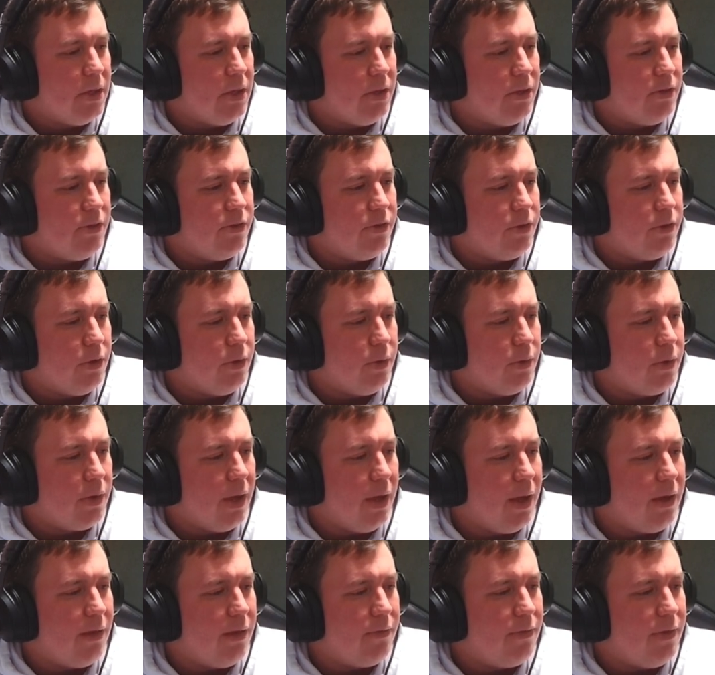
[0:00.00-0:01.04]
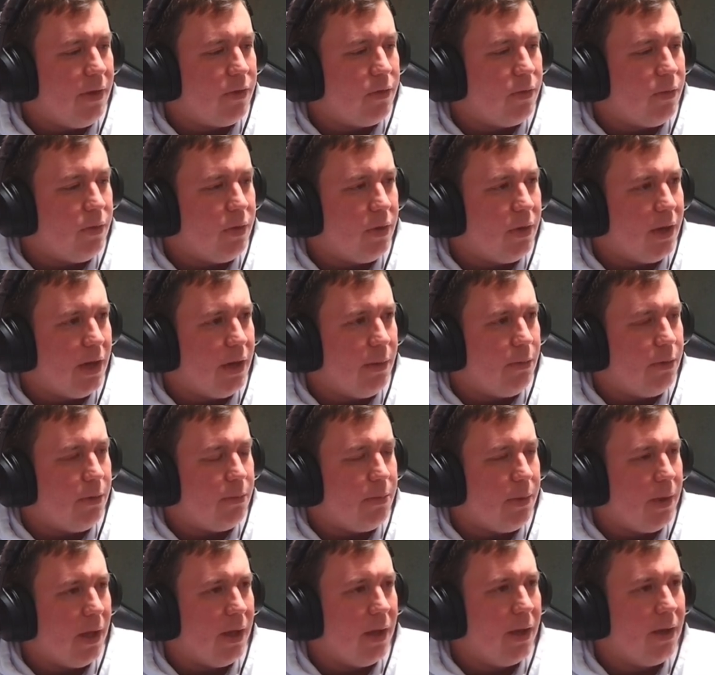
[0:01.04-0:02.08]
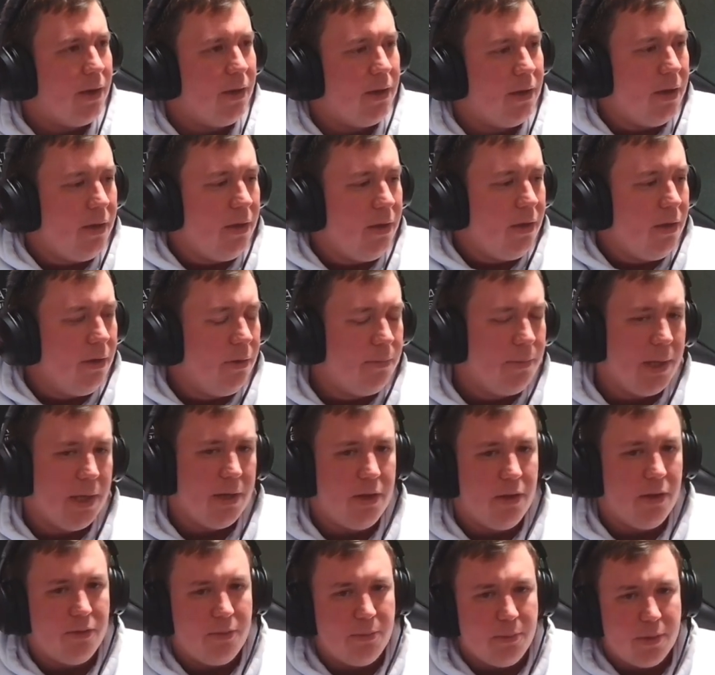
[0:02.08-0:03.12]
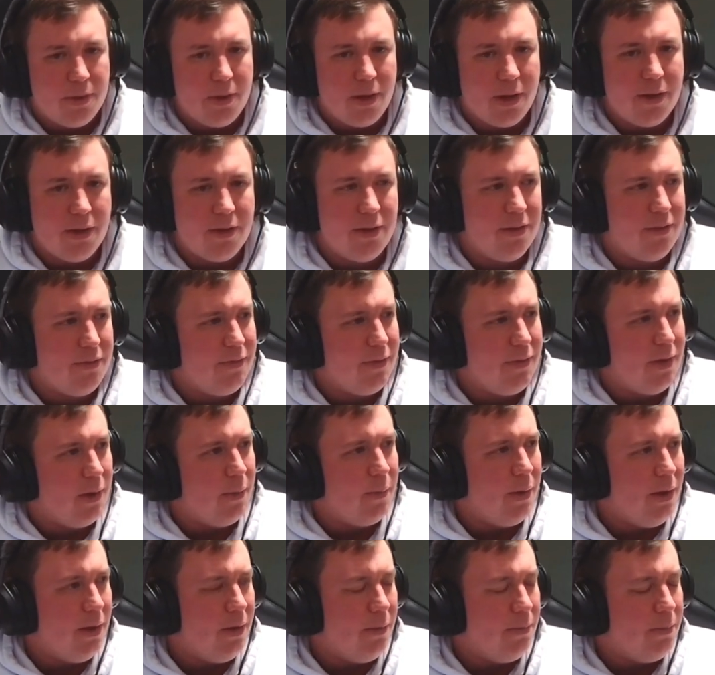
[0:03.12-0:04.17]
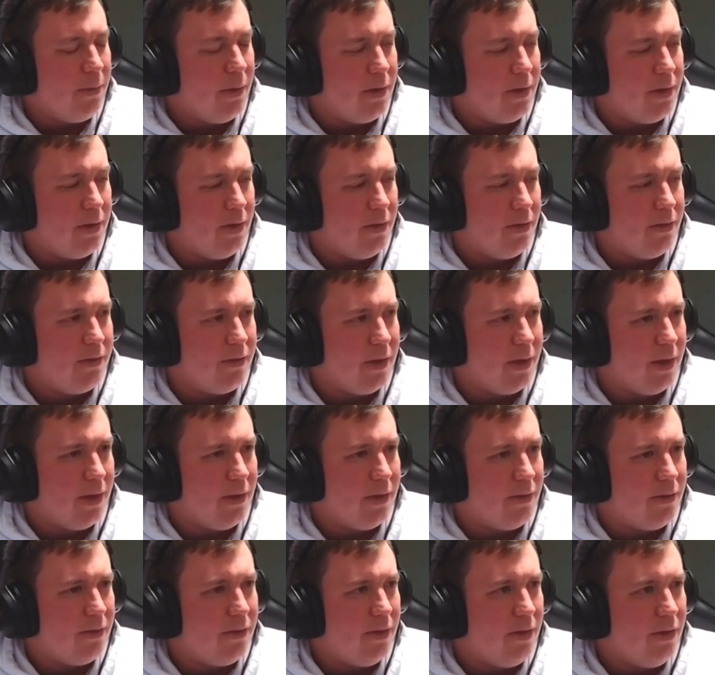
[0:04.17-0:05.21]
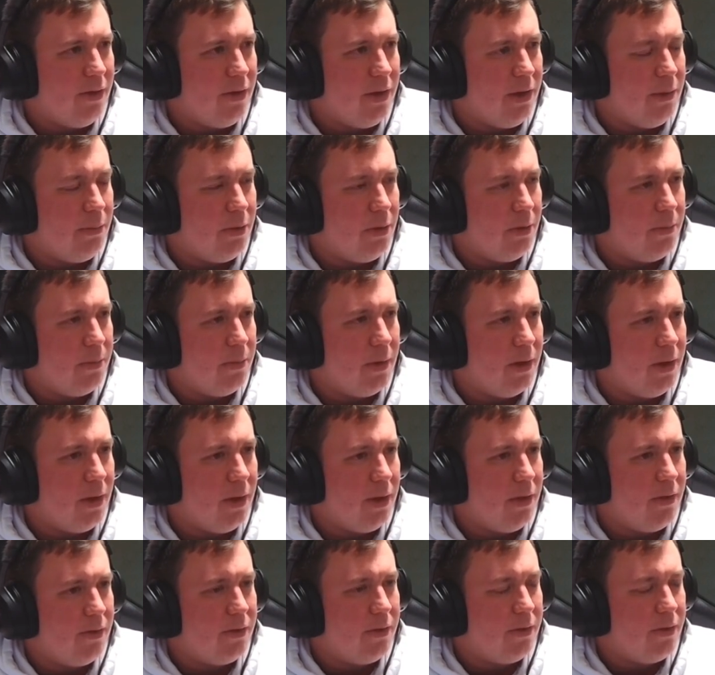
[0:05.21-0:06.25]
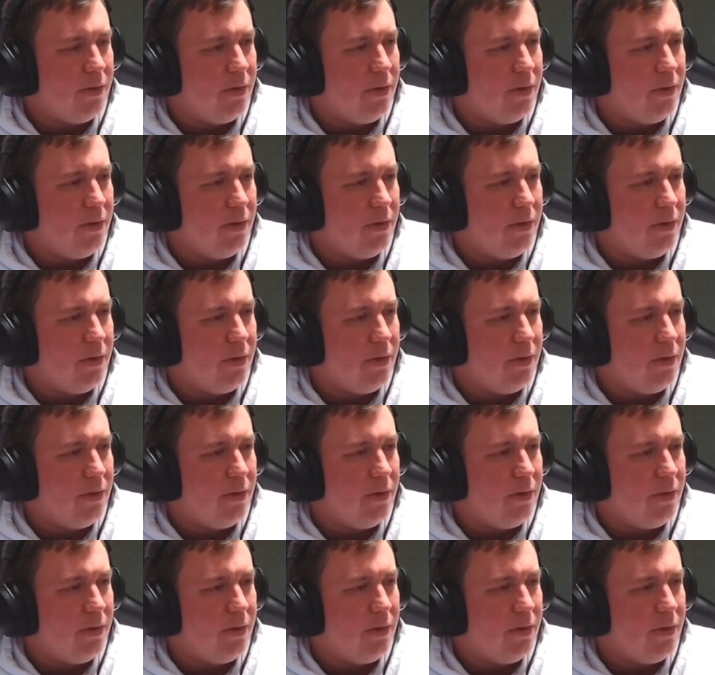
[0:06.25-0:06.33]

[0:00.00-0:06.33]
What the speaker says: So getting a veteran down would be handy. I mean, it doesn't protect against farewell, but it does against a depopulate.